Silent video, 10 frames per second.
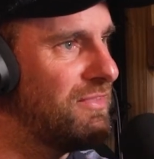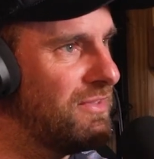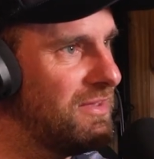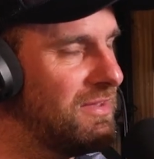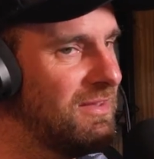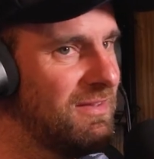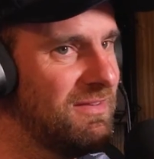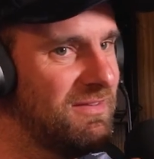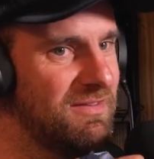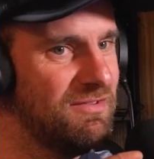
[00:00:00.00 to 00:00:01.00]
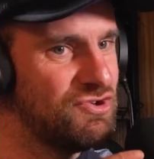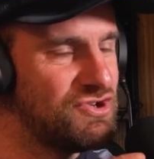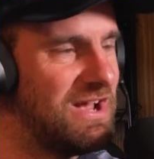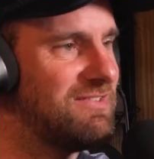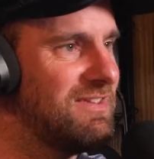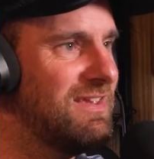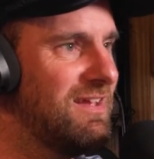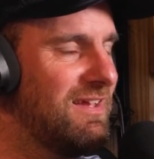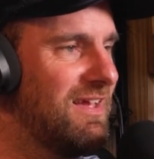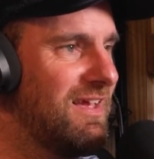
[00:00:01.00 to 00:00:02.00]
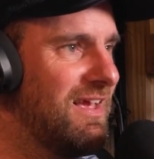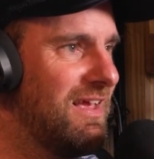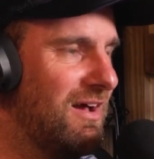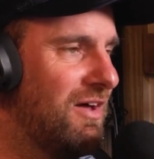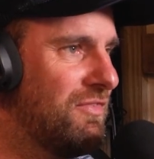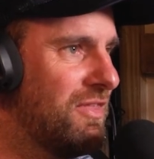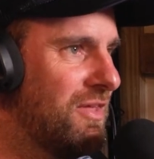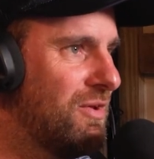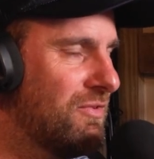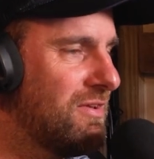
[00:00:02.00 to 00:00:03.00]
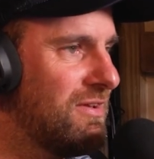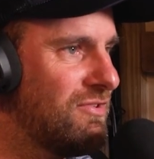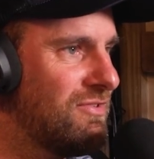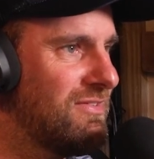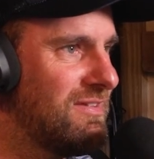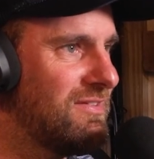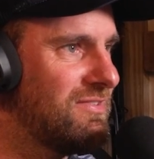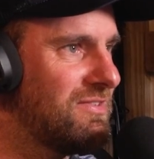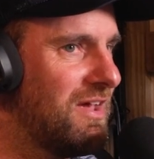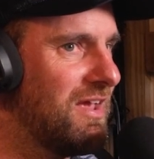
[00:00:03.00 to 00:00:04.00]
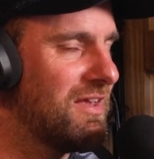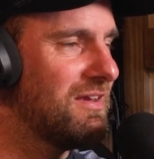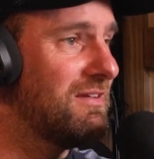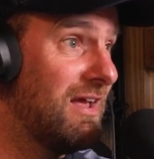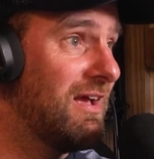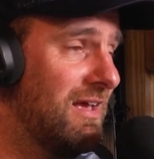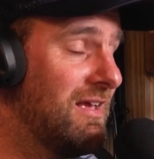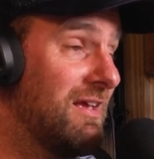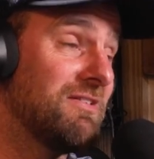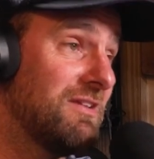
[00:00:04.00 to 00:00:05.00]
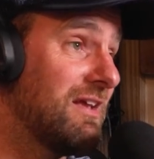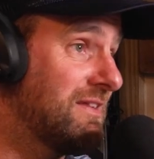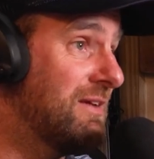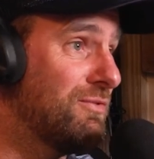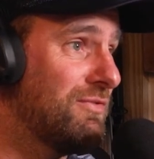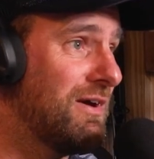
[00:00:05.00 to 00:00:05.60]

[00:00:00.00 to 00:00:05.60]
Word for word: of the chassis under those conditions is like ne it is next level.